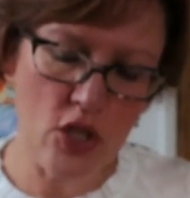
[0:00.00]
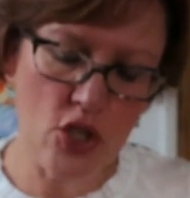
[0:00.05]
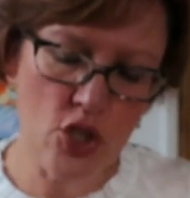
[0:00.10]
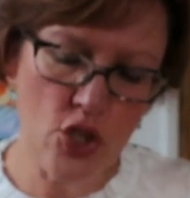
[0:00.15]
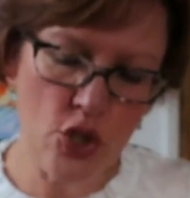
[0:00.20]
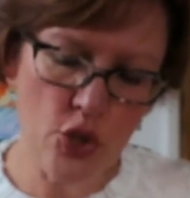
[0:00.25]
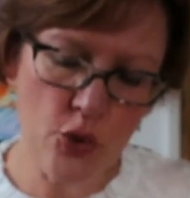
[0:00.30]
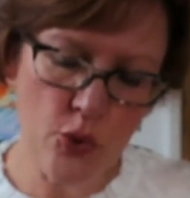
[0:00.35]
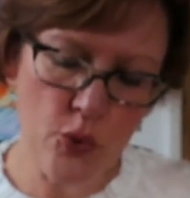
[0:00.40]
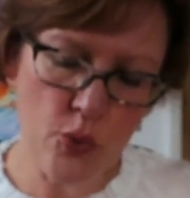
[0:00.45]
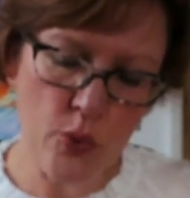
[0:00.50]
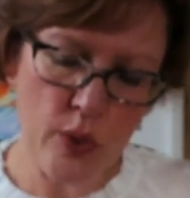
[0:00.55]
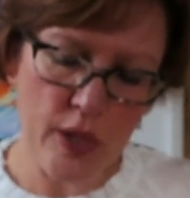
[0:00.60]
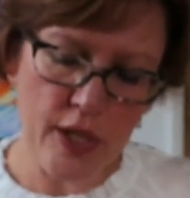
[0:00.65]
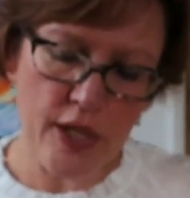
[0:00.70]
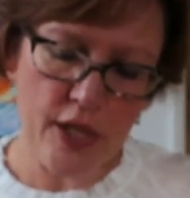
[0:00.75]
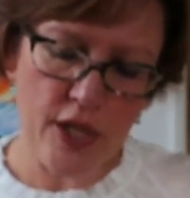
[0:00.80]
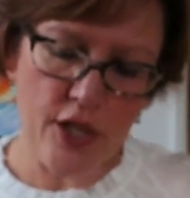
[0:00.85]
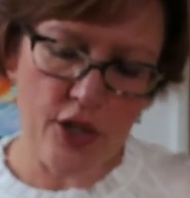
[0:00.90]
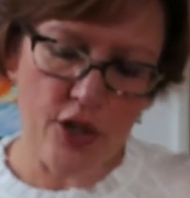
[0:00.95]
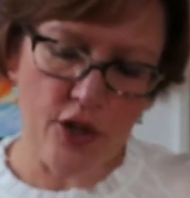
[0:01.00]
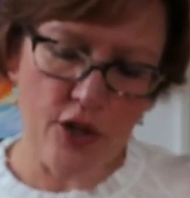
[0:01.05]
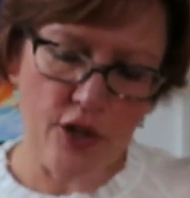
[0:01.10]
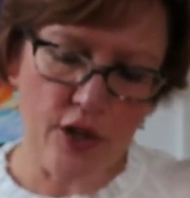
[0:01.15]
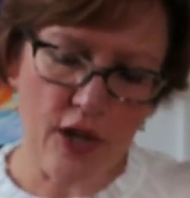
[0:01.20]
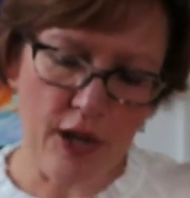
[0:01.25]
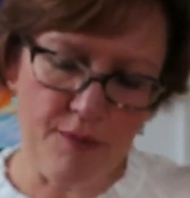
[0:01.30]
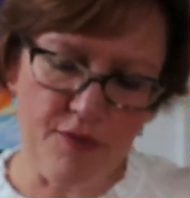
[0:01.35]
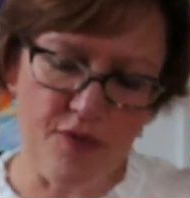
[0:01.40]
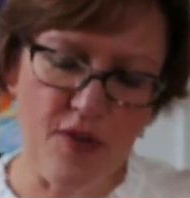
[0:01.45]
you,
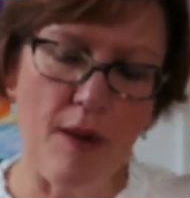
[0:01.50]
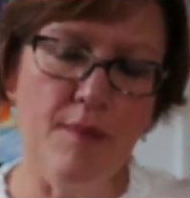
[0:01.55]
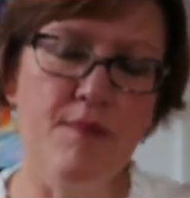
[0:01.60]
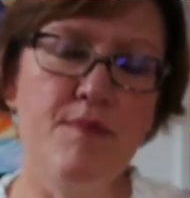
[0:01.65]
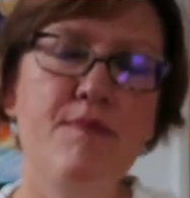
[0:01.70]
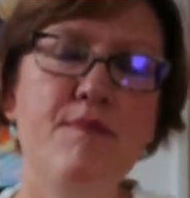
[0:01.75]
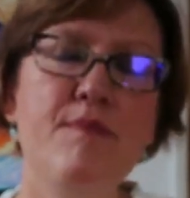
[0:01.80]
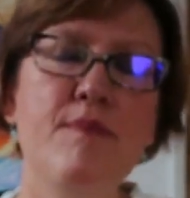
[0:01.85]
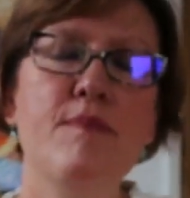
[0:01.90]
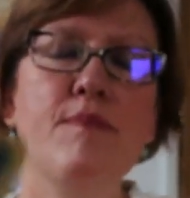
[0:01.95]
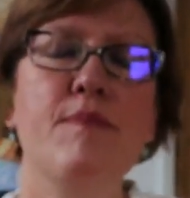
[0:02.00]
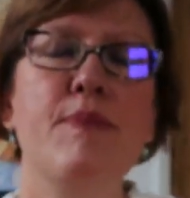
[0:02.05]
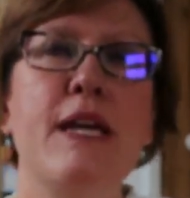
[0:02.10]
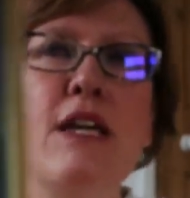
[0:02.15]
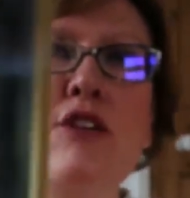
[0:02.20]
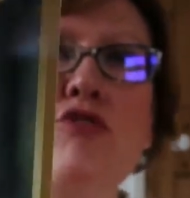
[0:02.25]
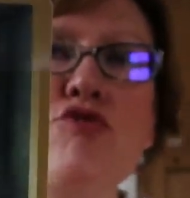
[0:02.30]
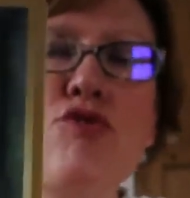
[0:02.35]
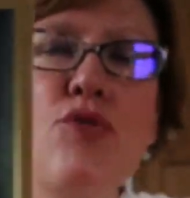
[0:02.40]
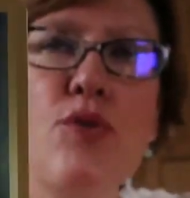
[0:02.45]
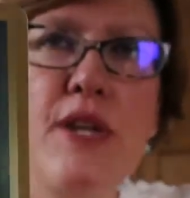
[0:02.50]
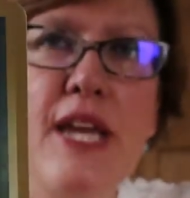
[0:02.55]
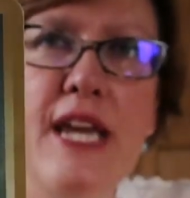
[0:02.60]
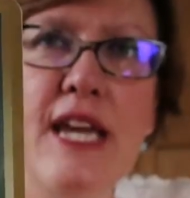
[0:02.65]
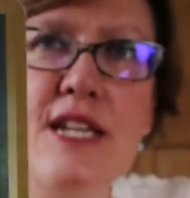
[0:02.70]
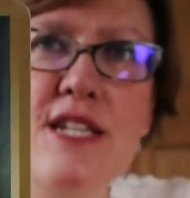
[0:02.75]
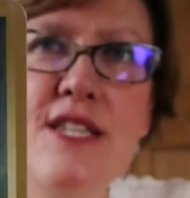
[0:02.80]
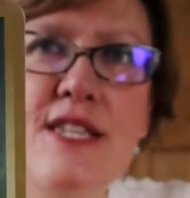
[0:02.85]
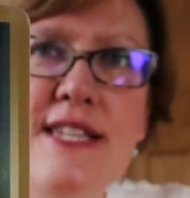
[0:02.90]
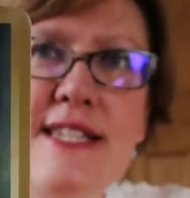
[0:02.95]
I'm being drawn
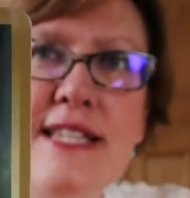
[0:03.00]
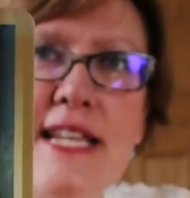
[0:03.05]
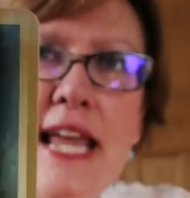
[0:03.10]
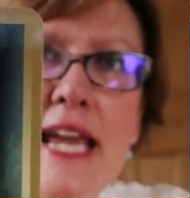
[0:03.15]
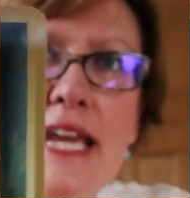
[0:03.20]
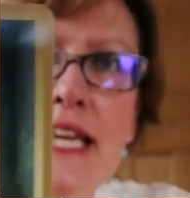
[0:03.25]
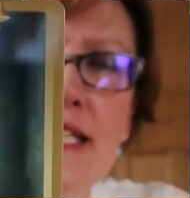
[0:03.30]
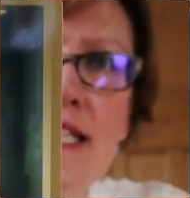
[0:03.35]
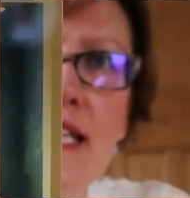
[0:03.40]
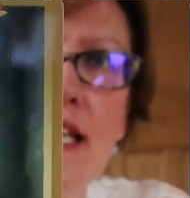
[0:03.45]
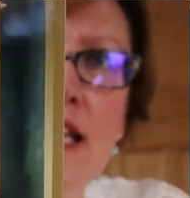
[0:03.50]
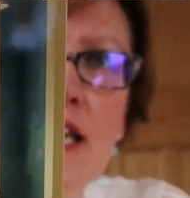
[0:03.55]
here to this lady,